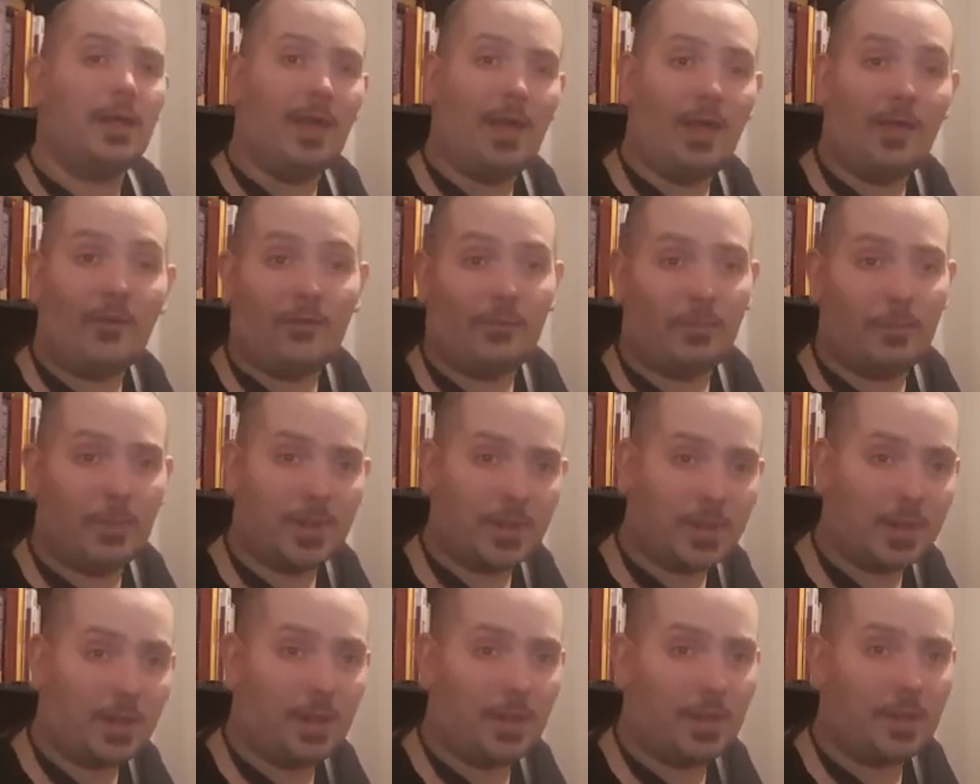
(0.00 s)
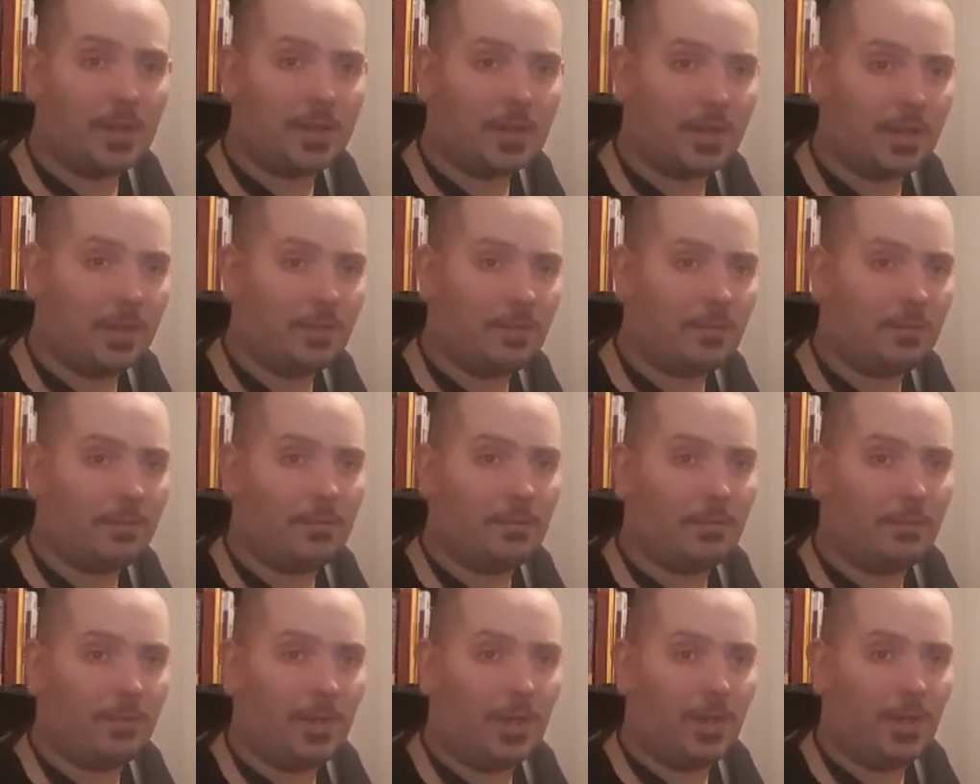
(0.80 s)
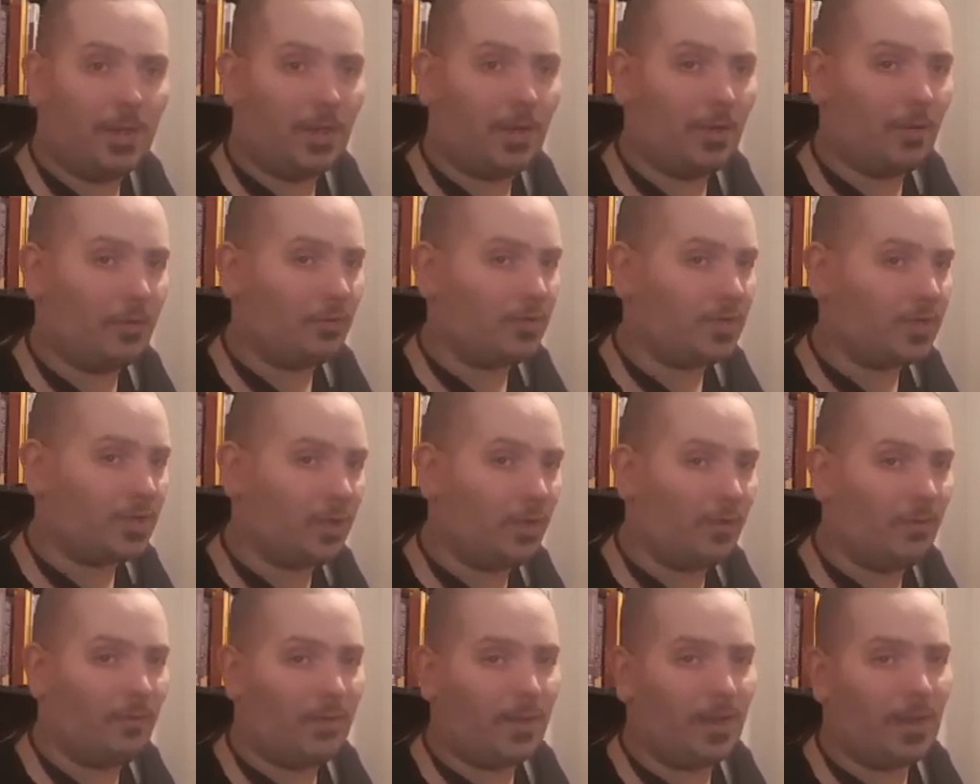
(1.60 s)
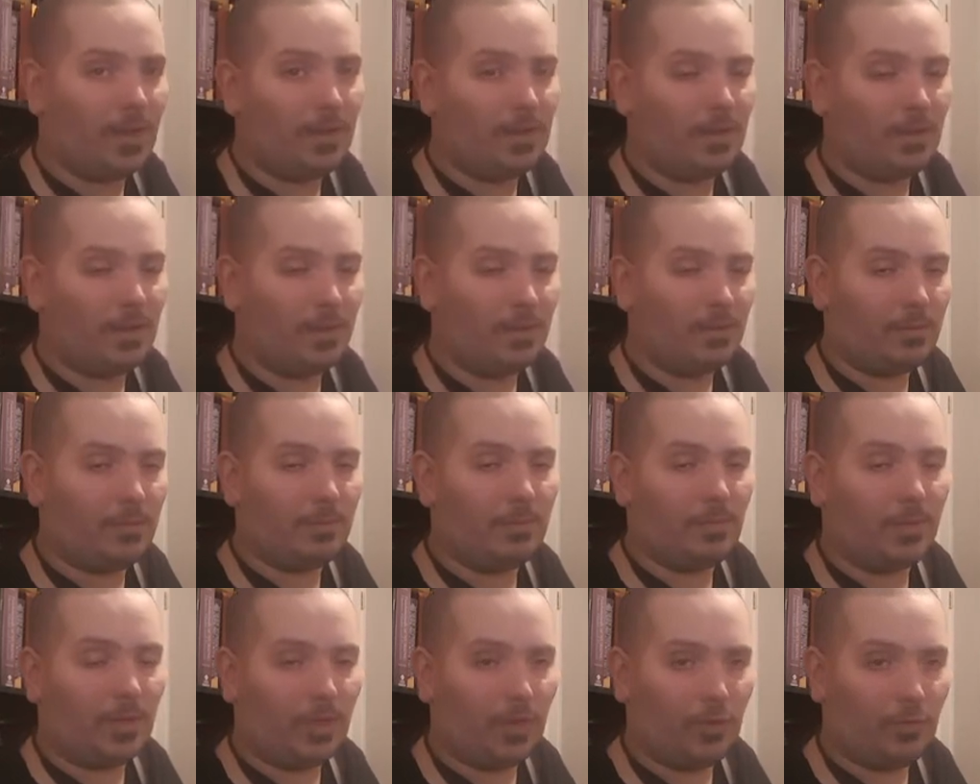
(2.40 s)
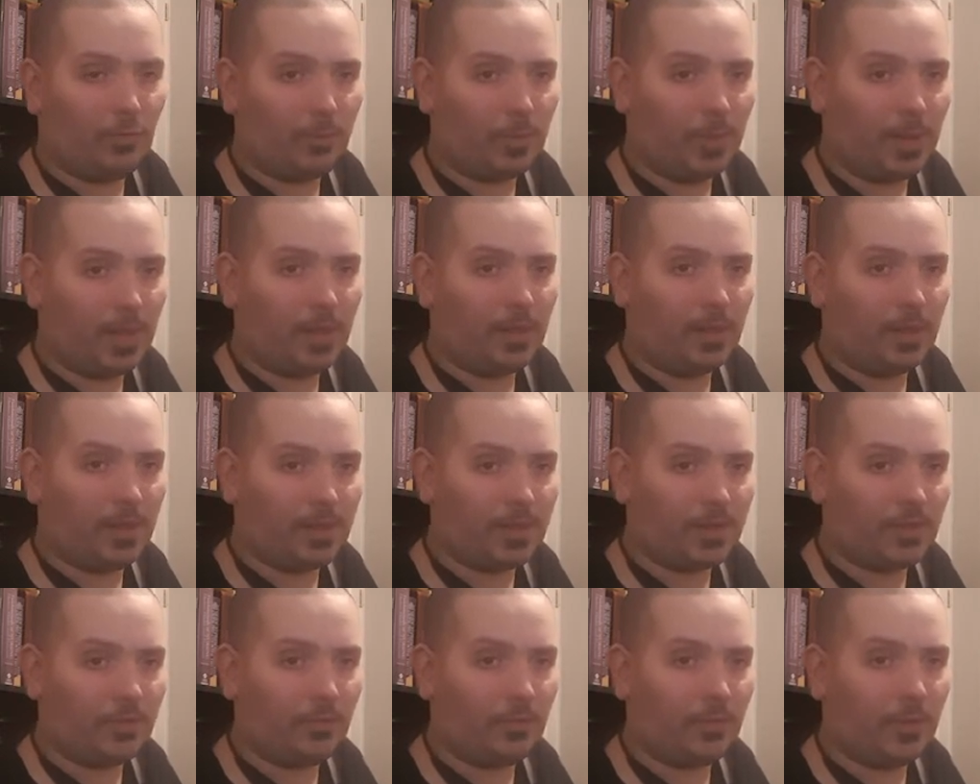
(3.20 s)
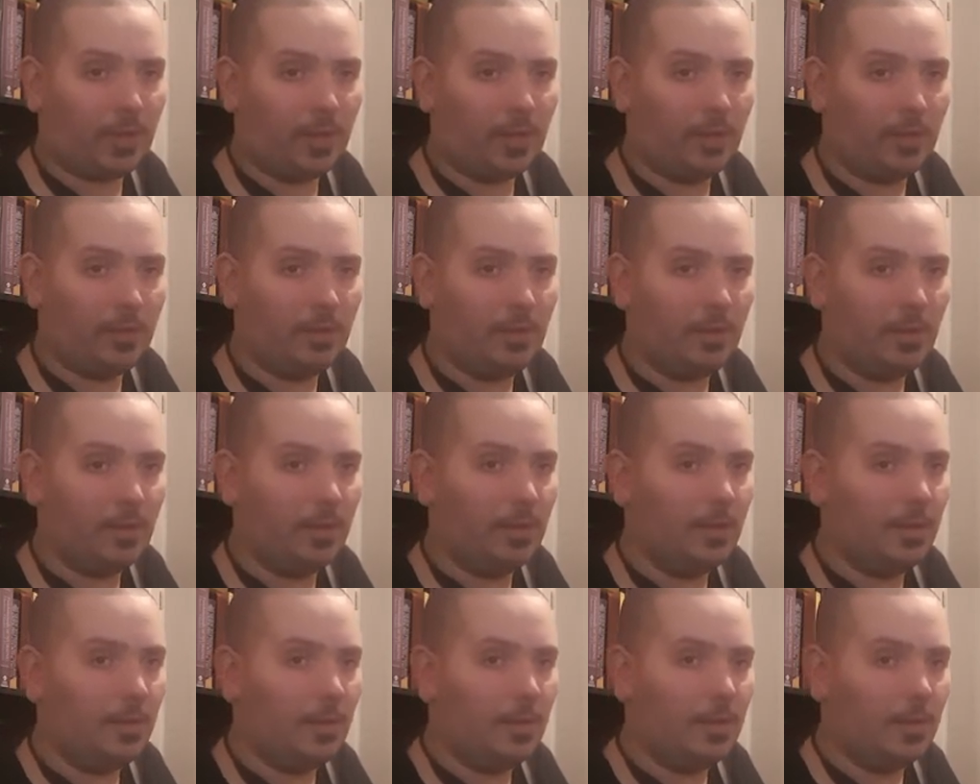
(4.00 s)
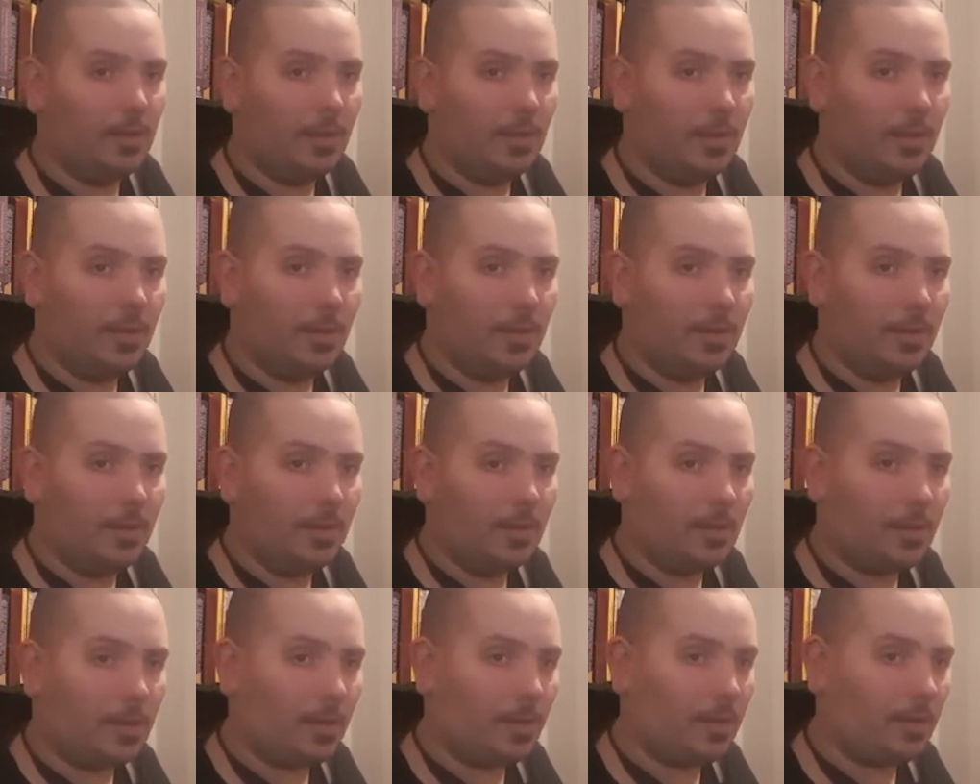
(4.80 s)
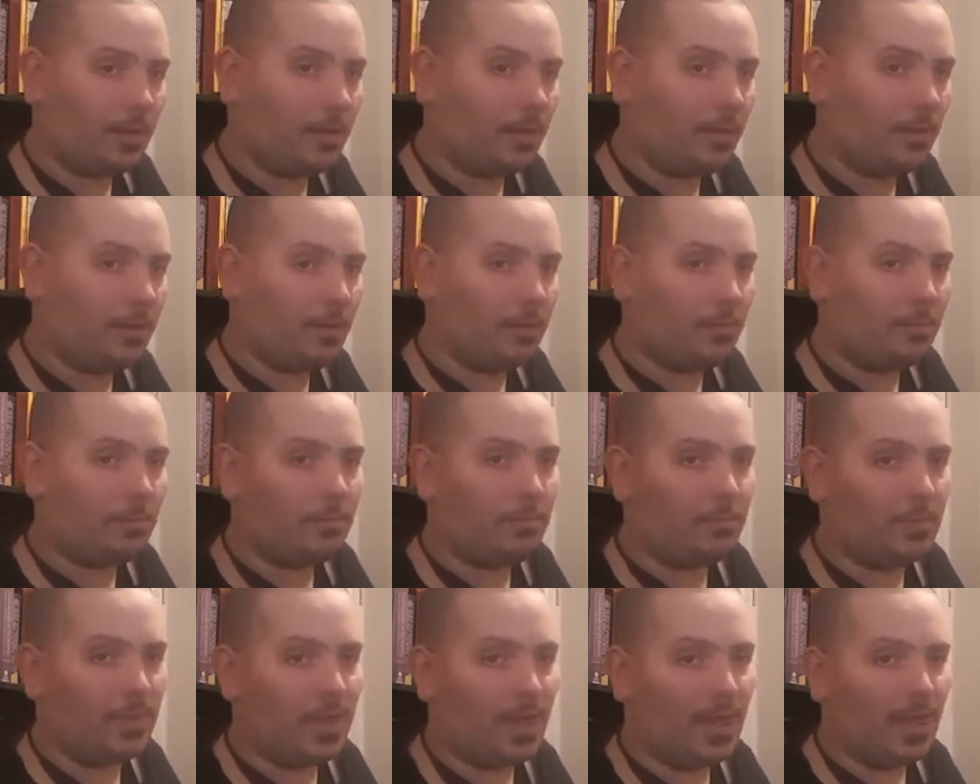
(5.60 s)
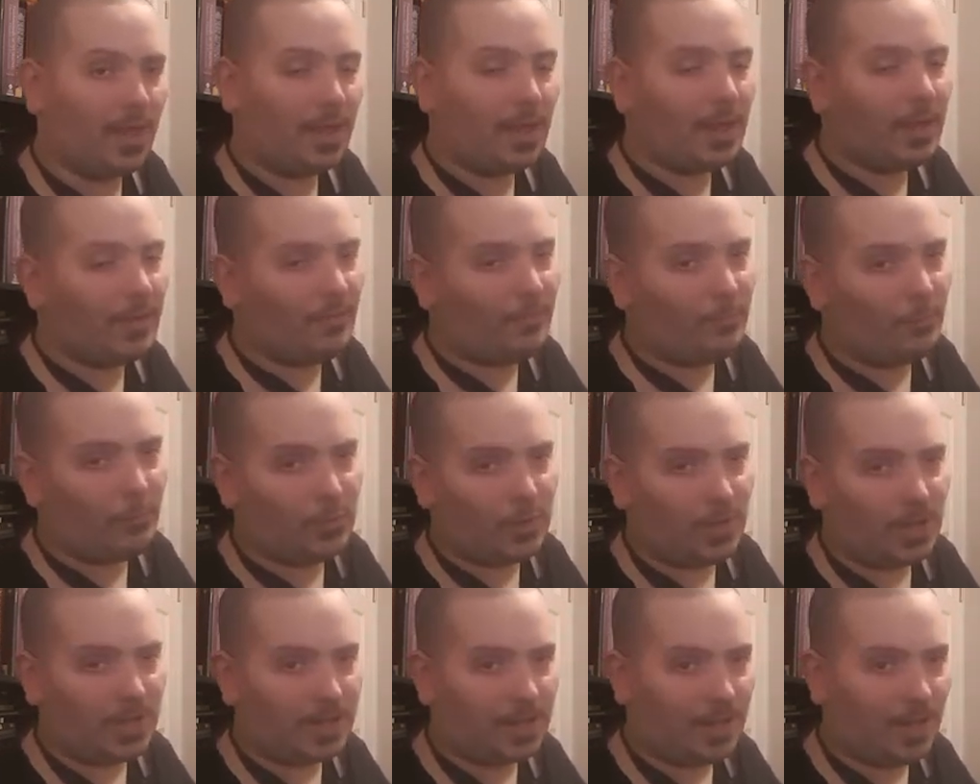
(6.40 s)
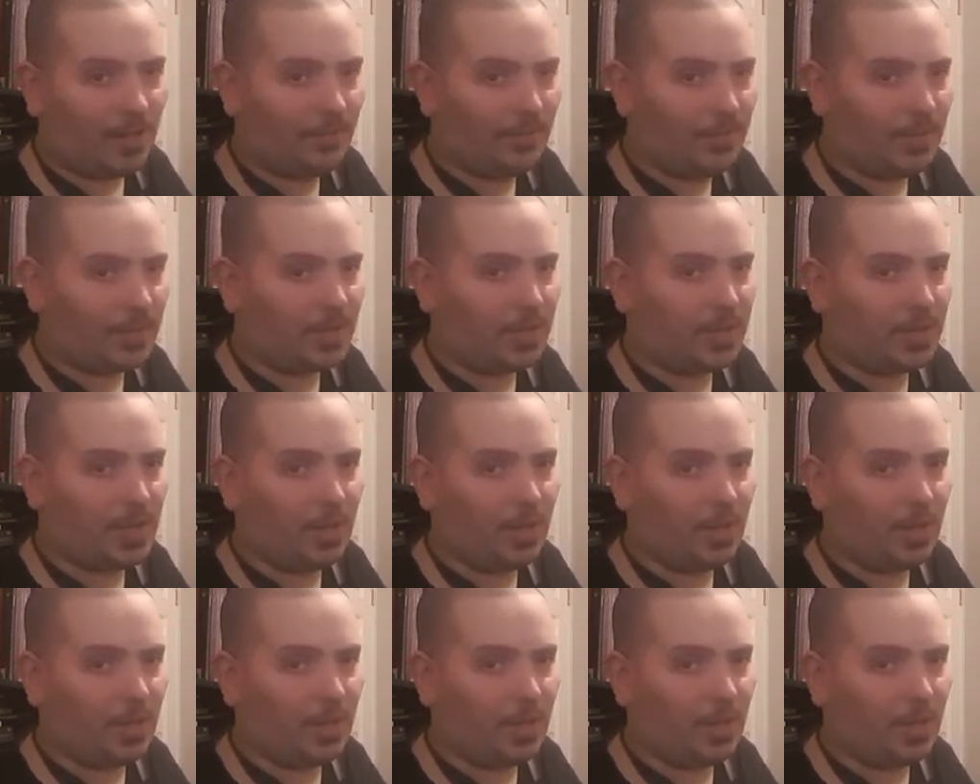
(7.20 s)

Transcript: infamous guns in, you know, Soviet and European history. AK-47 is